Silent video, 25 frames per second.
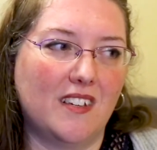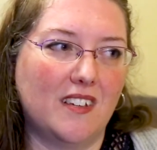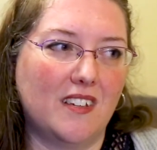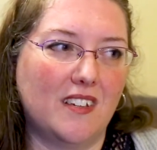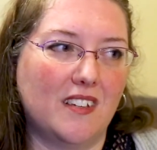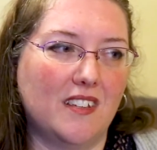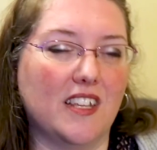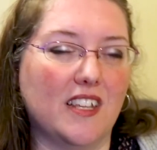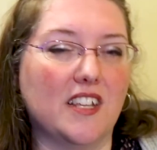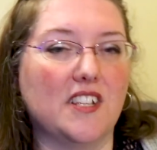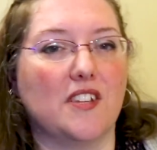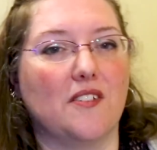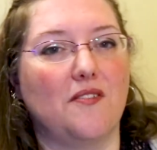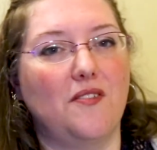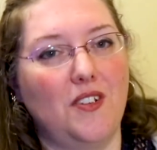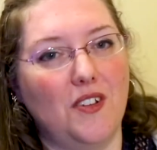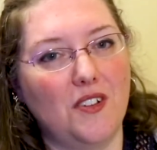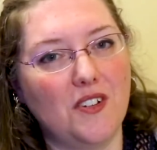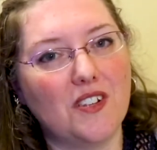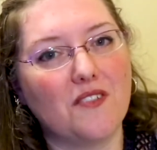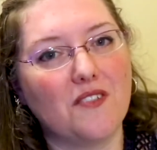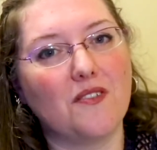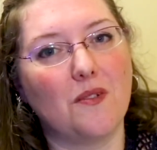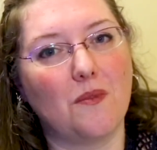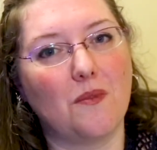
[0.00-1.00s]
There's a few
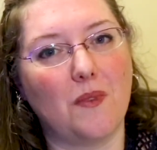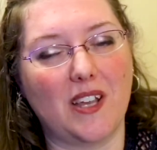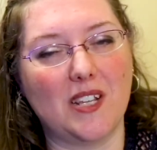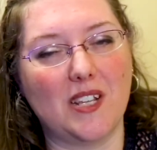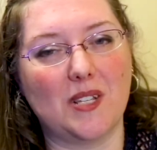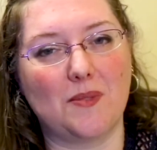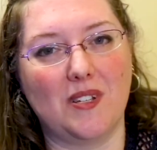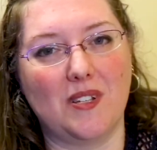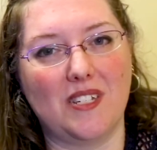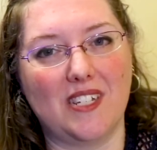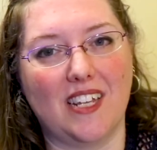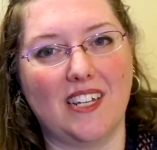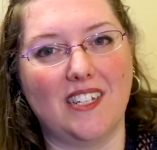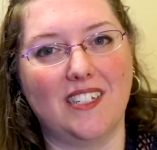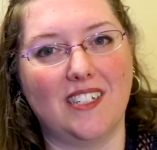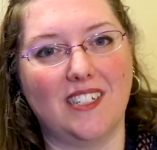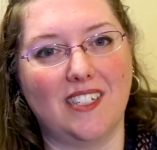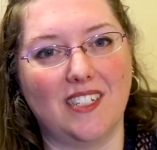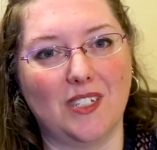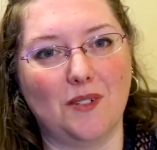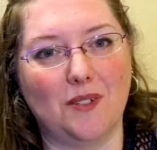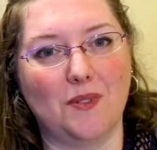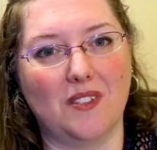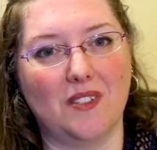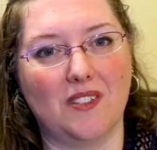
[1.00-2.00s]
different ways we tend to
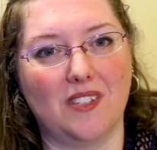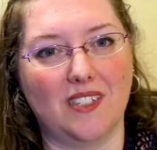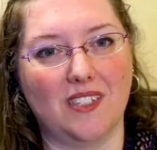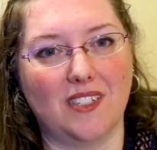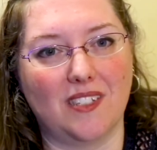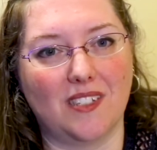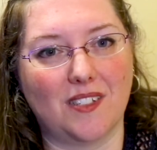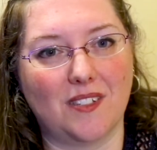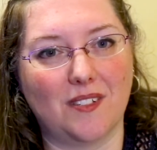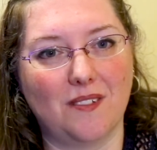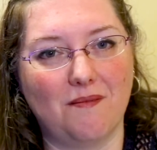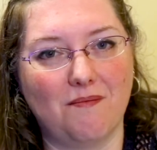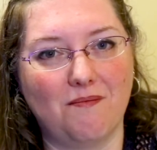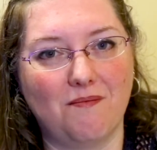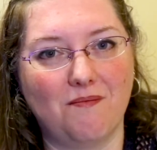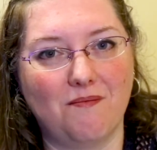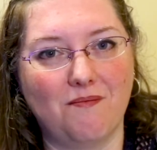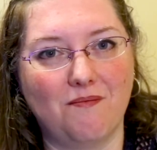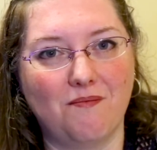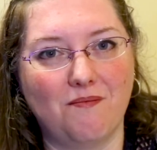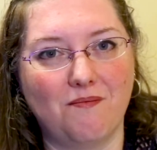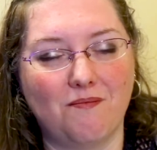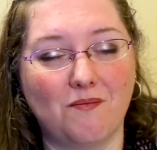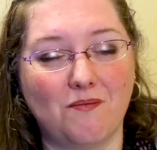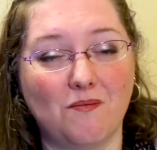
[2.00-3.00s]
deal with this.
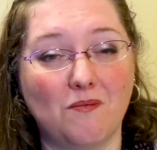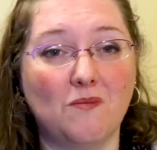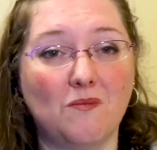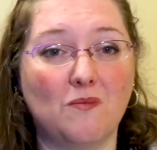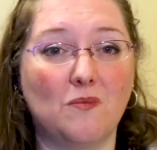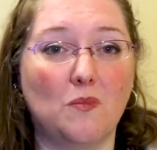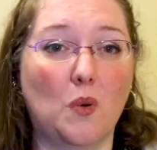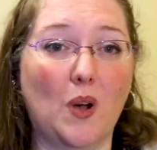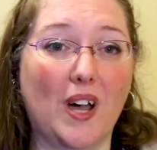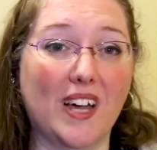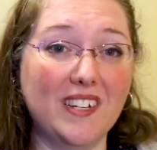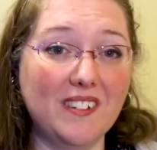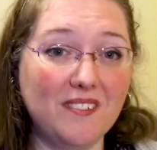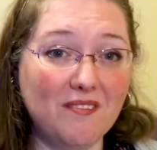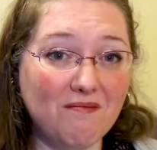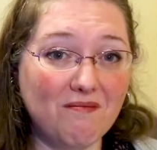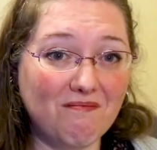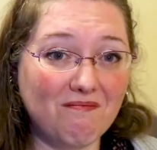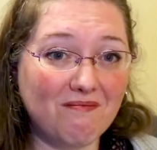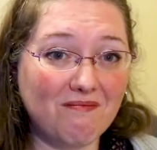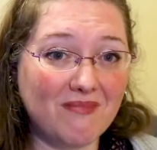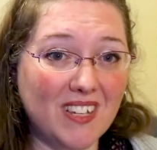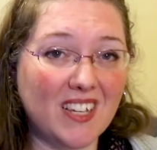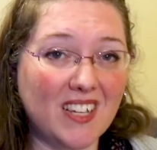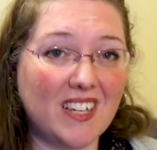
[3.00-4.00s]
One,
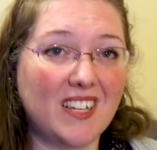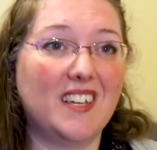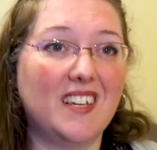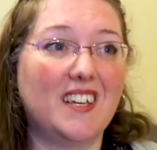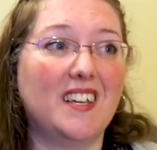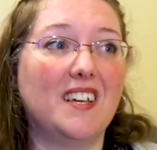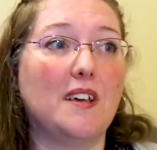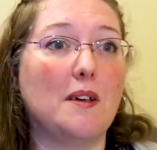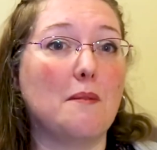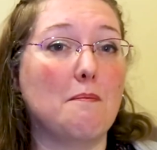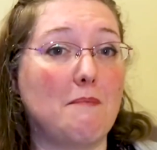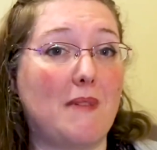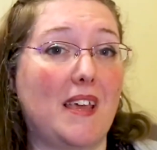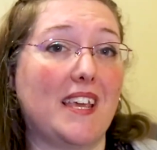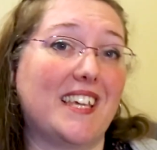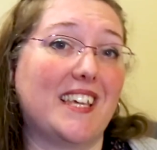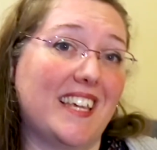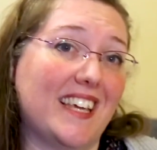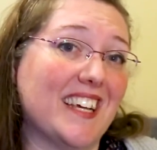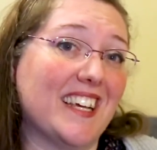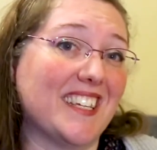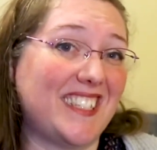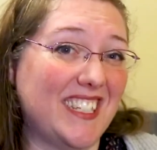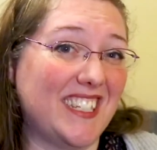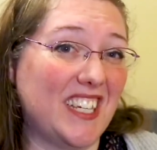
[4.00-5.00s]

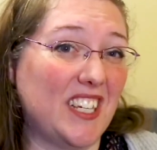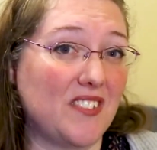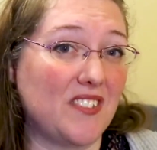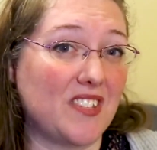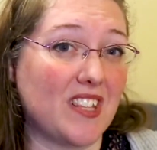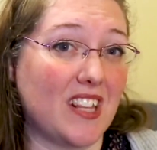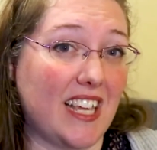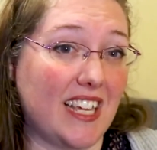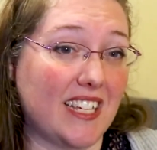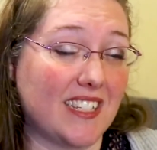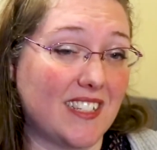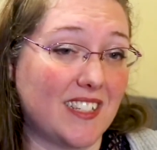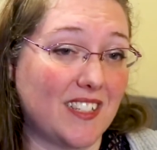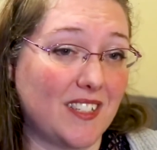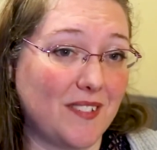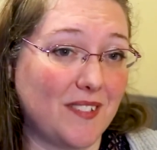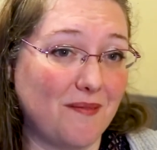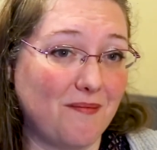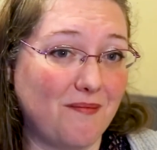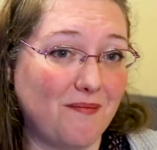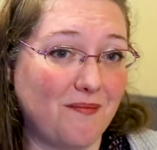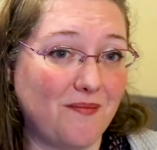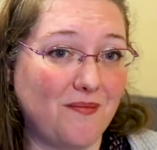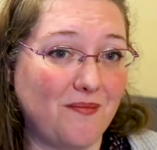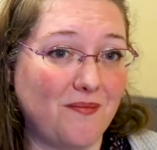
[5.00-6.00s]
making ourselves less.
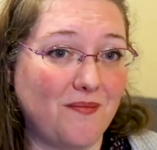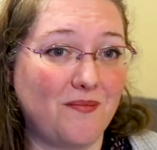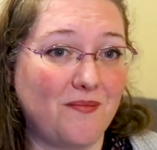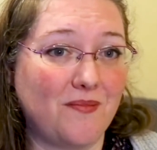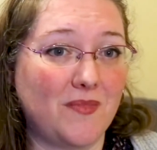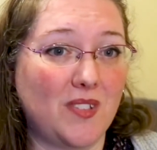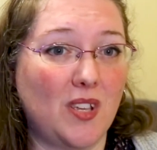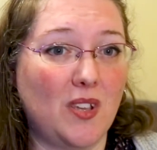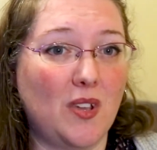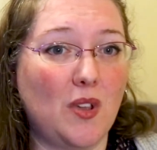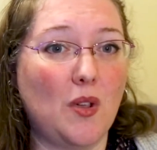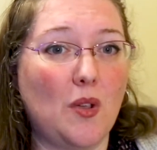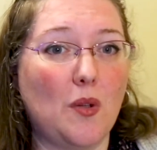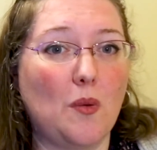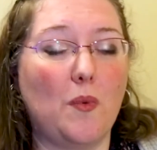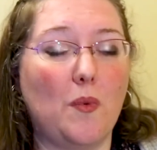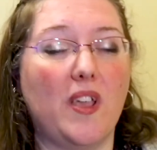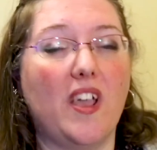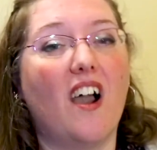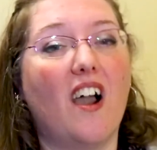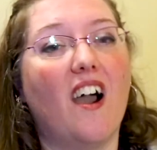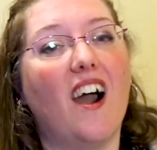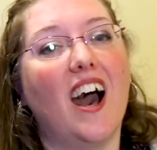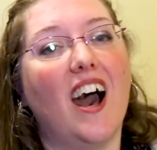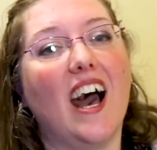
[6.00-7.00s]
We
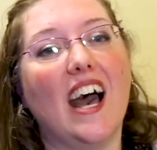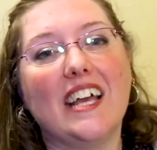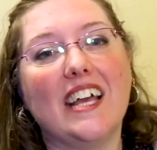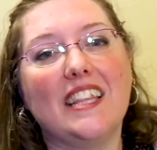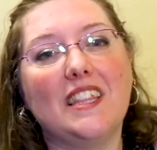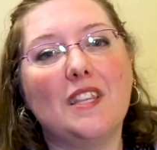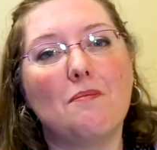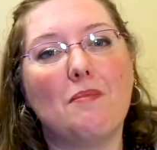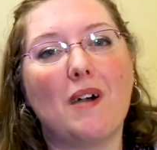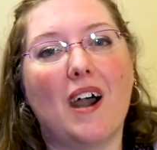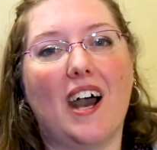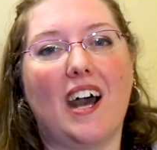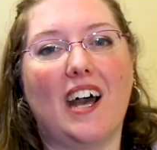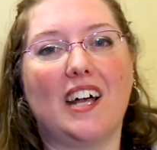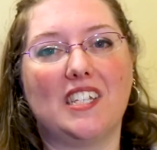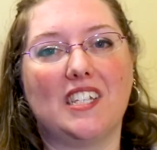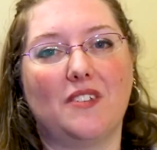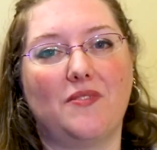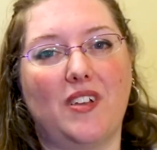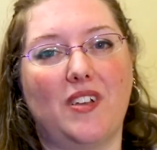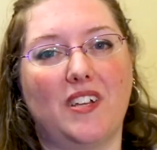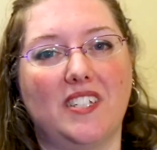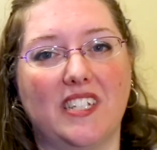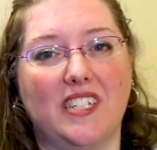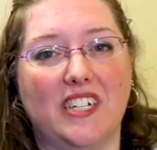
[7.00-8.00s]
hide the parts
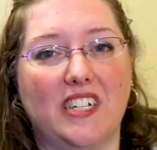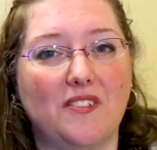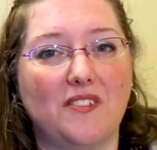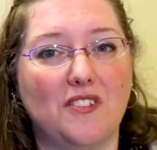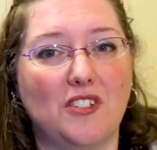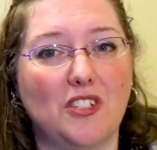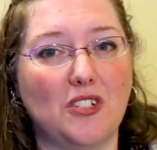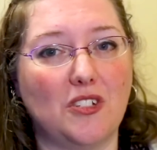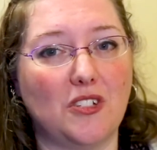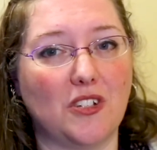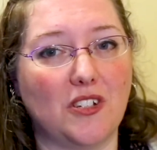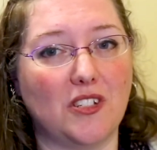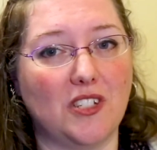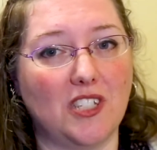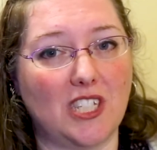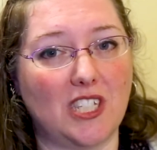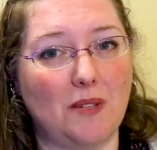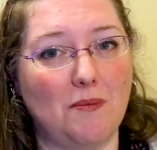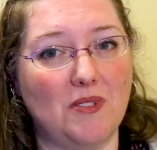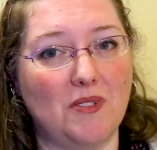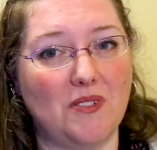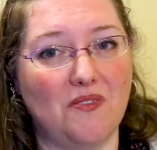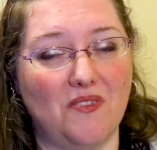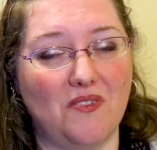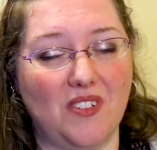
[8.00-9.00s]
of ourselves that don't
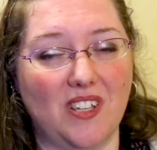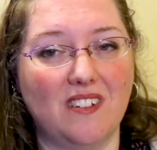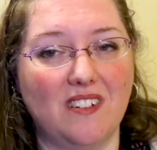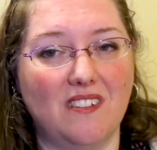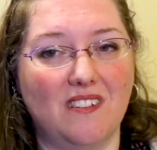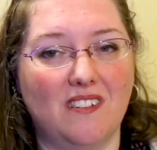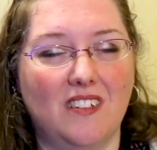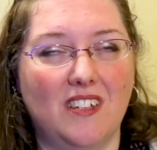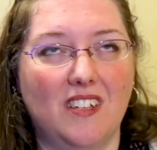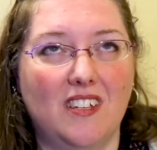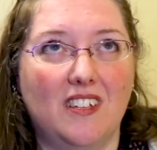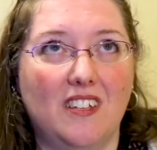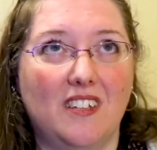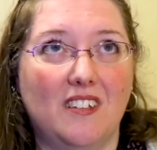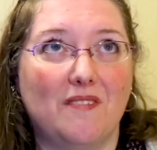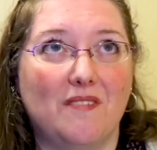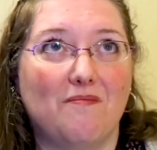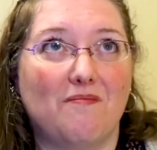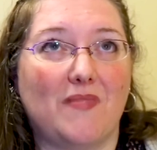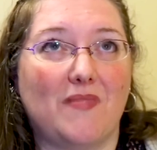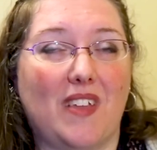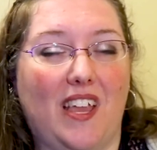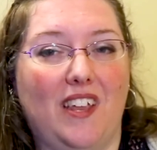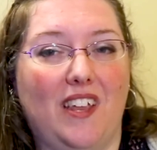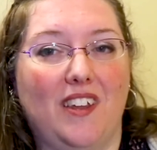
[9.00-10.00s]
seem to fit,
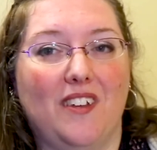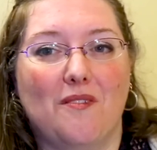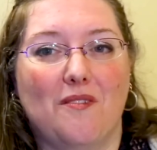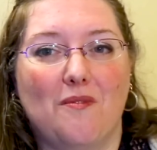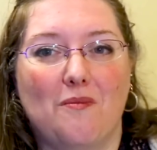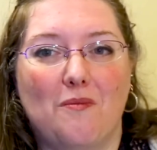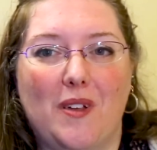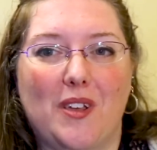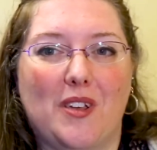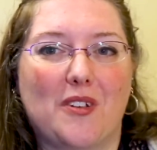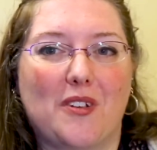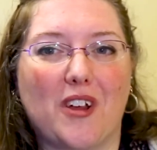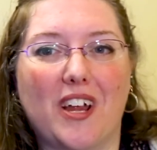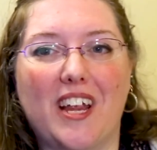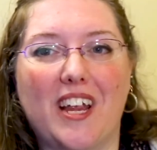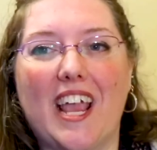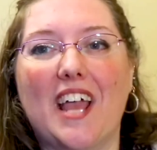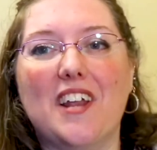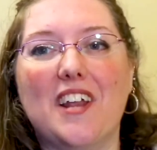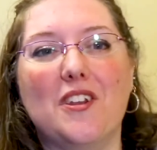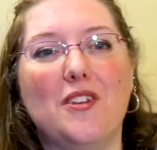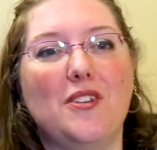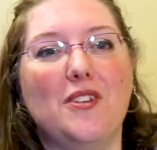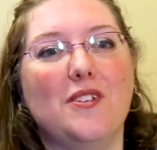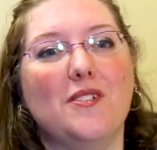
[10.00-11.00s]
and we
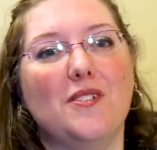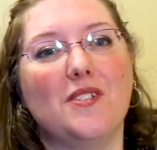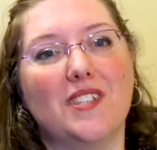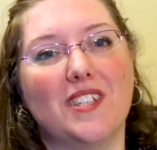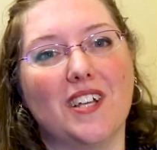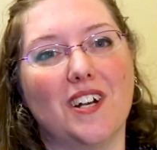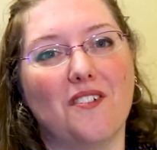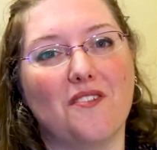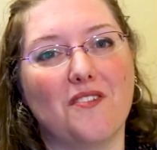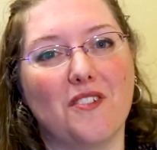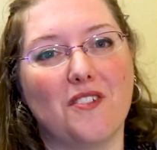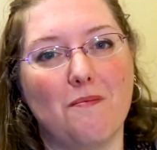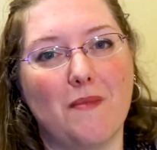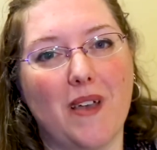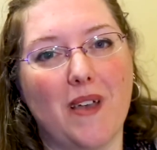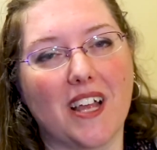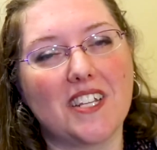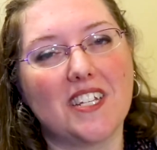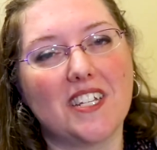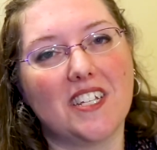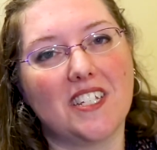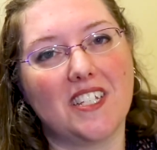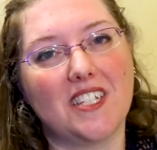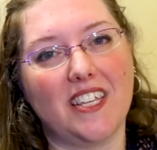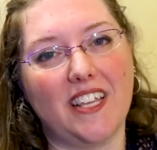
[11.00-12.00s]
create a new self that
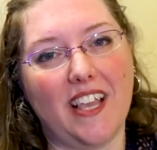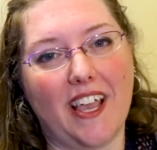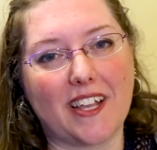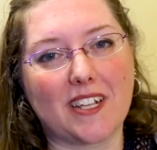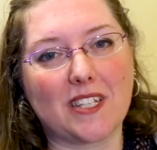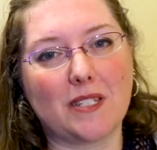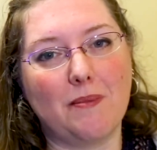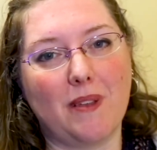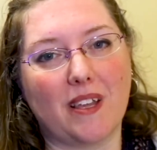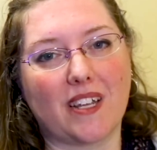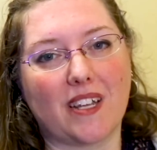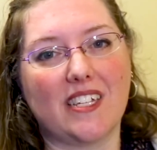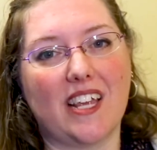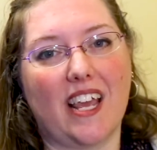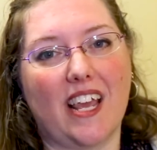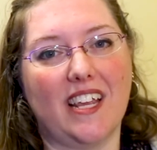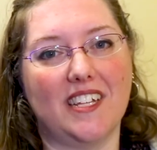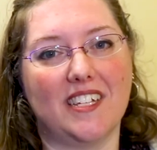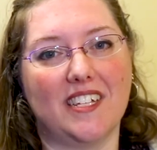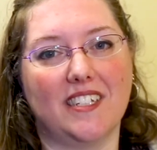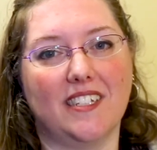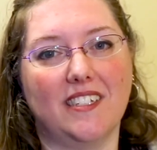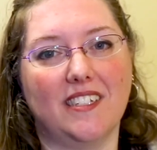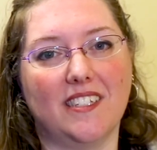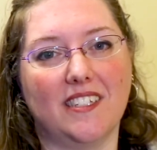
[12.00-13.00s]
matches the
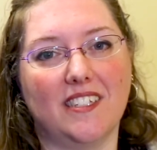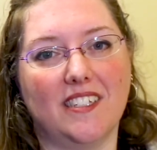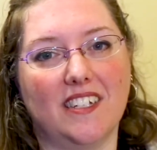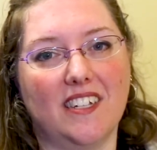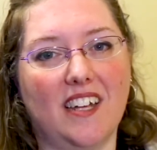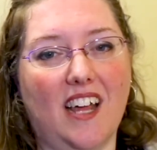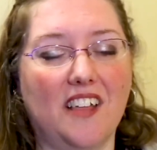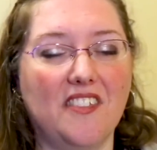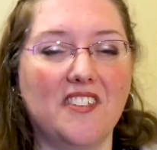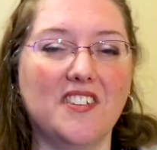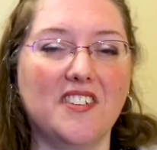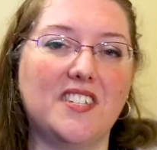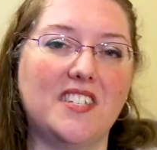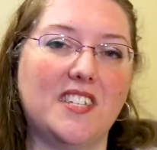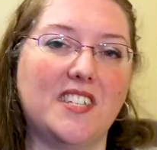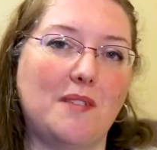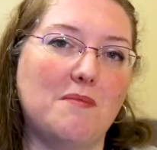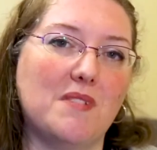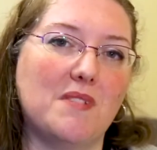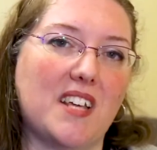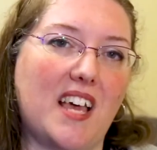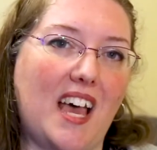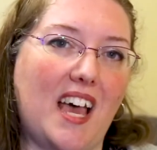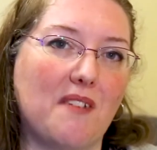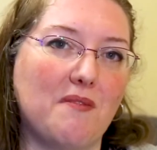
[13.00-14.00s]
expectations that others seem
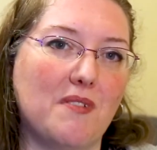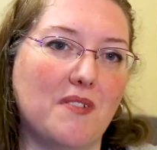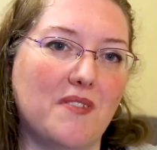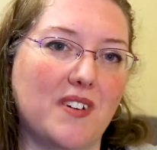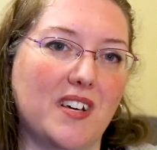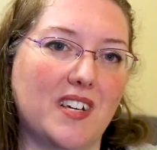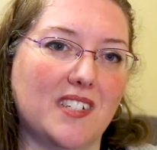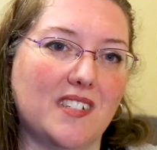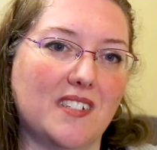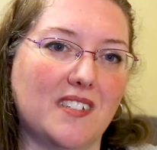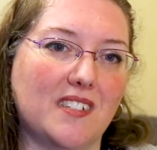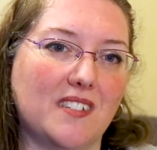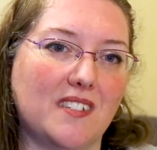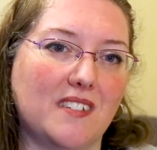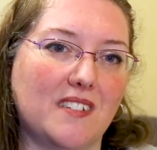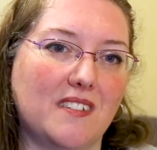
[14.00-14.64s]
to have of us.